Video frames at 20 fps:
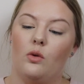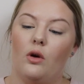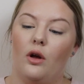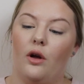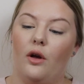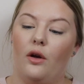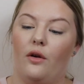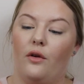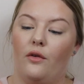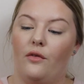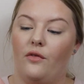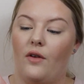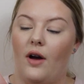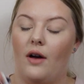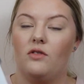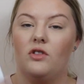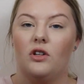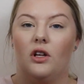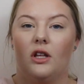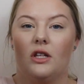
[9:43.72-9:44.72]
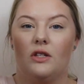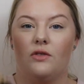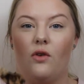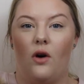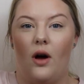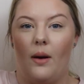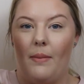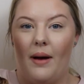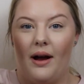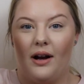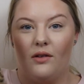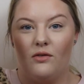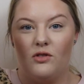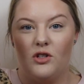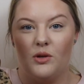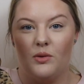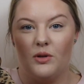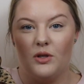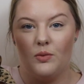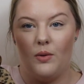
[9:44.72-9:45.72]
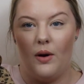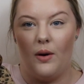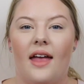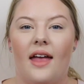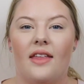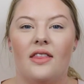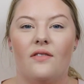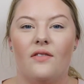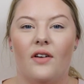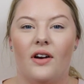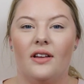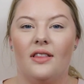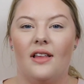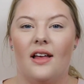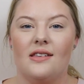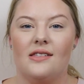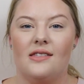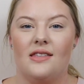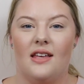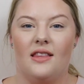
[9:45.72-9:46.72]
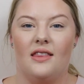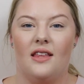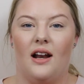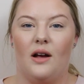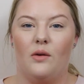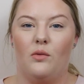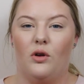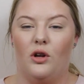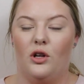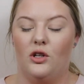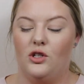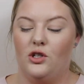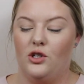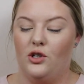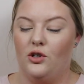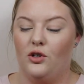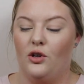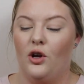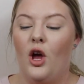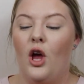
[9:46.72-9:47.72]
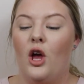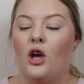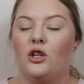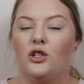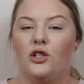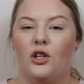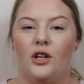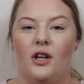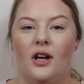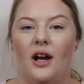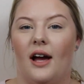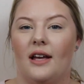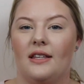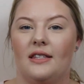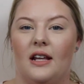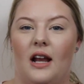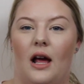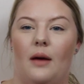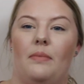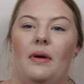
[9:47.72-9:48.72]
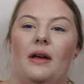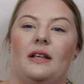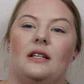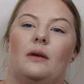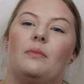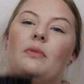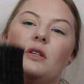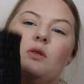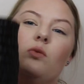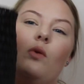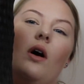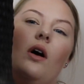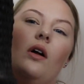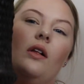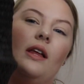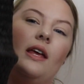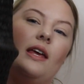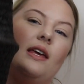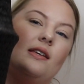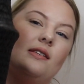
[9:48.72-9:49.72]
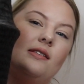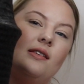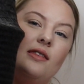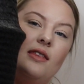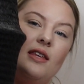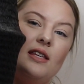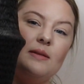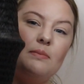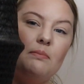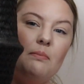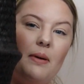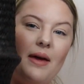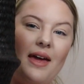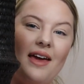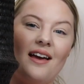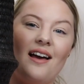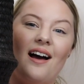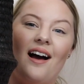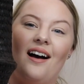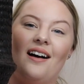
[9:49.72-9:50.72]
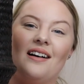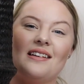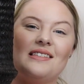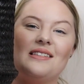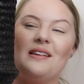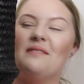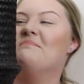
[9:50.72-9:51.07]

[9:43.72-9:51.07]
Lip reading: were $5 for a pack of two as And the very last thing that I wanted to show you guys that I picked up as well is this big ass